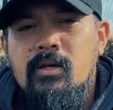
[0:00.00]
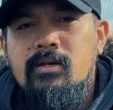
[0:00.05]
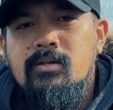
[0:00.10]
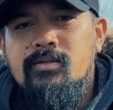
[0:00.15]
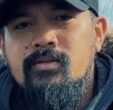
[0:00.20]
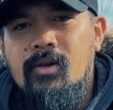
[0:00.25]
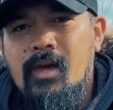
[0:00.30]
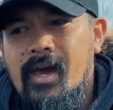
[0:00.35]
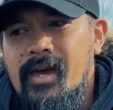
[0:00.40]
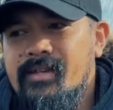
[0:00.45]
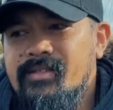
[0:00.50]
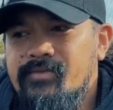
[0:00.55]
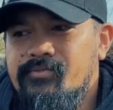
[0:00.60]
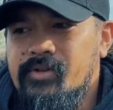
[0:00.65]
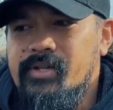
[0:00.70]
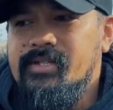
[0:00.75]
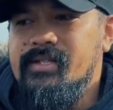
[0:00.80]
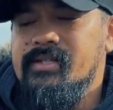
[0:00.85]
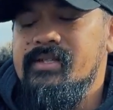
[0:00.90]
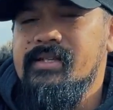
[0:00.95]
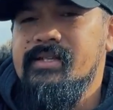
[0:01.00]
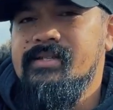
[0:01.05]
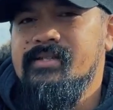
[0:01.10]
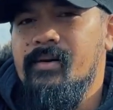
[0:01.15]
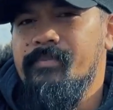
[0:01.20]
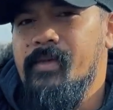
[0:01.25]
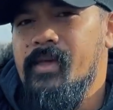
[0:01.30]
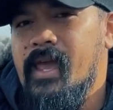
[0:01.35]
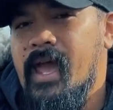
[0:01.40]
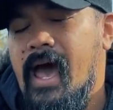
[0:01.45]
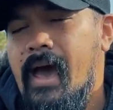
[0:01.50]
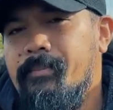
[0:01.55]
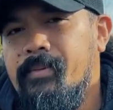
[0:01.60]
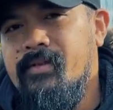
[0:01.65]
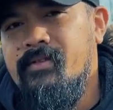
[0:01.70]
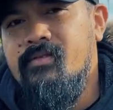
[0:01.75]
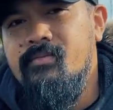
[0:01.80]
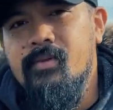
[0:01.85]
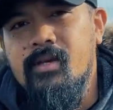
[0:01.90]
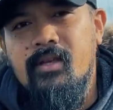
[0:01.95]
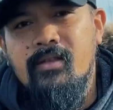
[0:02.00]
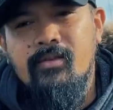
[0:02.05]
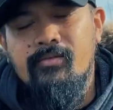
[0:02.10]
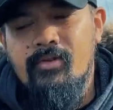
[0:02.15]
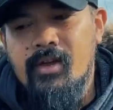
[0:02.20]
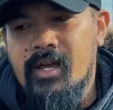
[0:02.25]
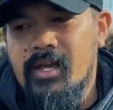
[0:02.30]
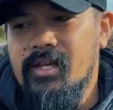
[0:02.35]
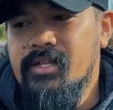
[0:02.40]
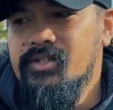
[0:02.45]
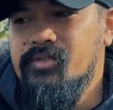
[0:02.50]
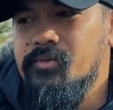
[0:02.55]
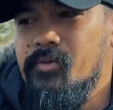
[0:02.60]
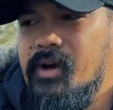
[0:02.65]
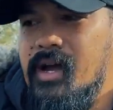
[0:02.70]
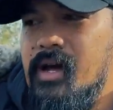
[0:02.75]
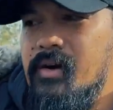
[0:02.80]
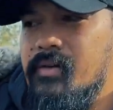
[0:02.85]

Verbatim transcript: So guys, recently something happened to me in the range where I